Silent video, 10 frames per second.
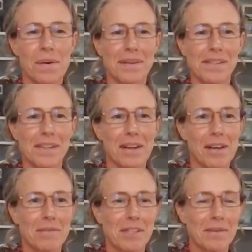
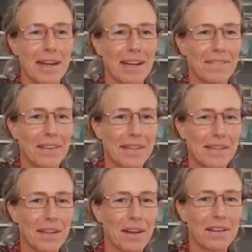Awesome. Just waiting for this
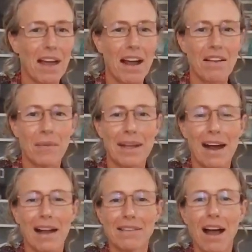to go live. We
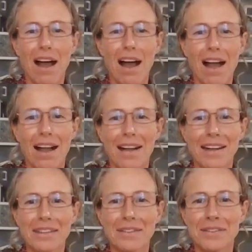are
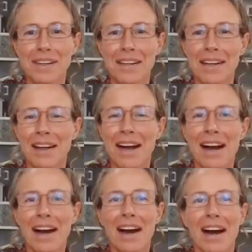live.
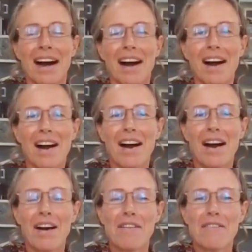
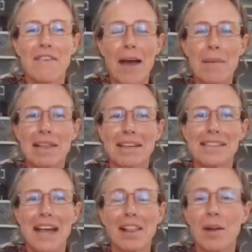Oh, fabulous.
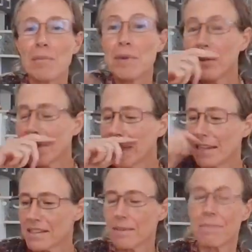Hello,
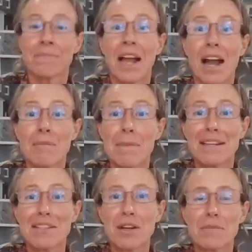beauties. I'm
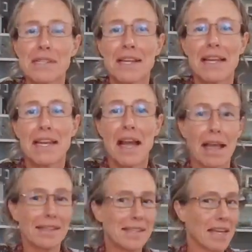Rebecca Thompson here,
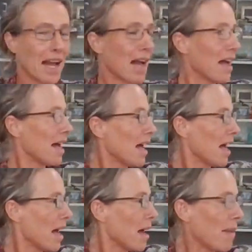and uh,
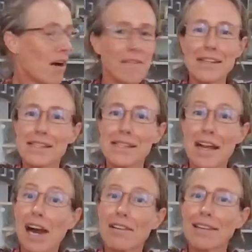my office is
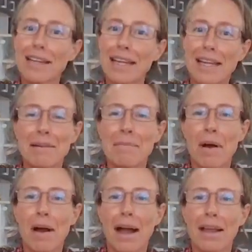currently in
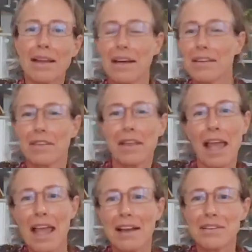my kind of
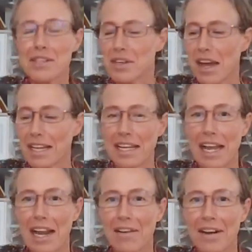lounge dining
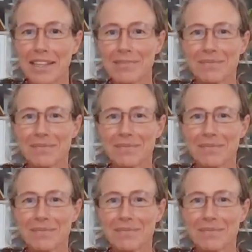area